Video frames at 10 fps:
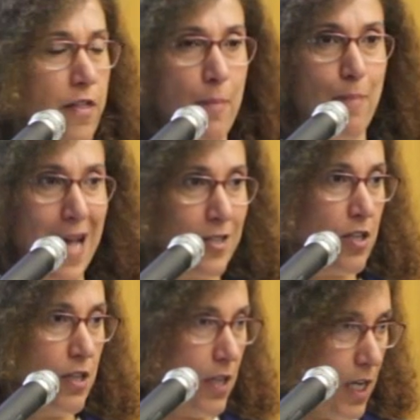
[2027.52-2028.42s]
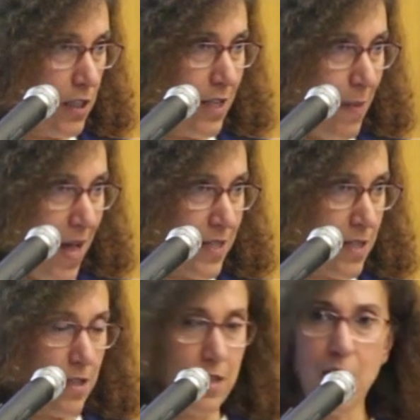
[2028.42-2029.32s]
the battle in
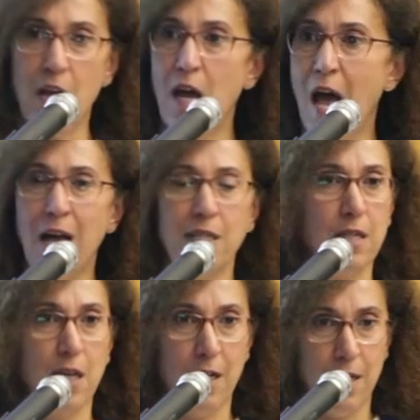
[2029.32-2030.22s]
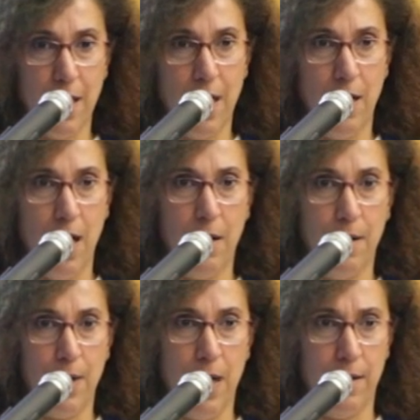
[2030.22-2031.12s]
Damascus as a,
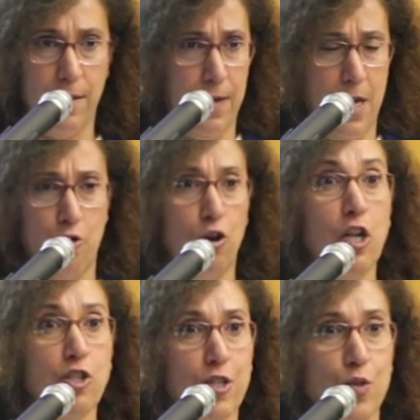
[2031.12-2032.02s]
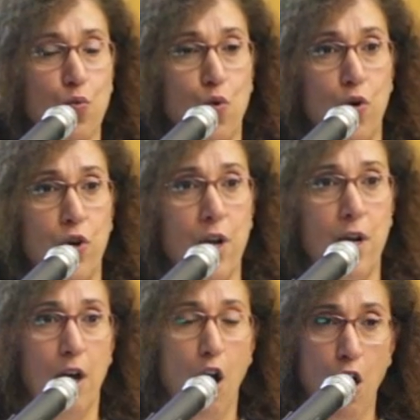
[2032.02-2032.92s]
a, a religious war
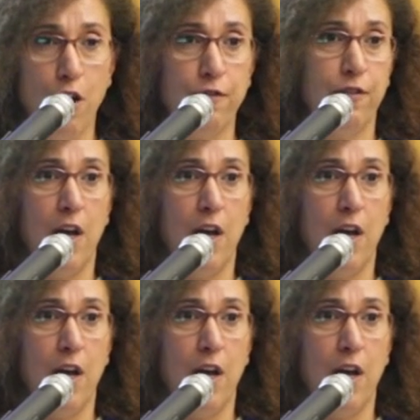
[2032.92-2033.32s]
of